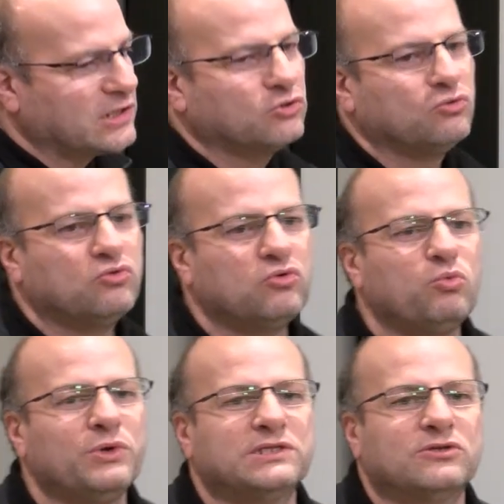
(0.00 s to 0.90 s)
has to do
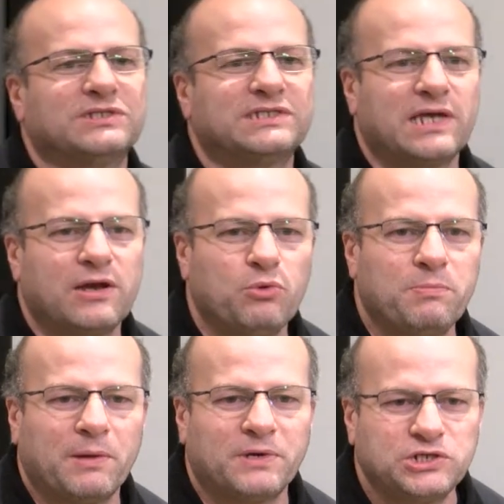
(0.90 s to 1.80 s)
with the cell
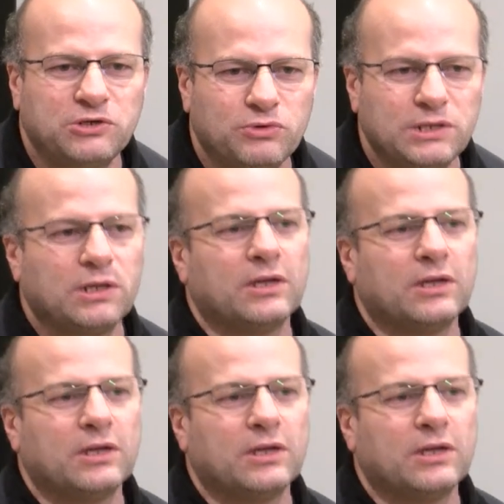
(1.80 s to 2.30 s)
repair machinery,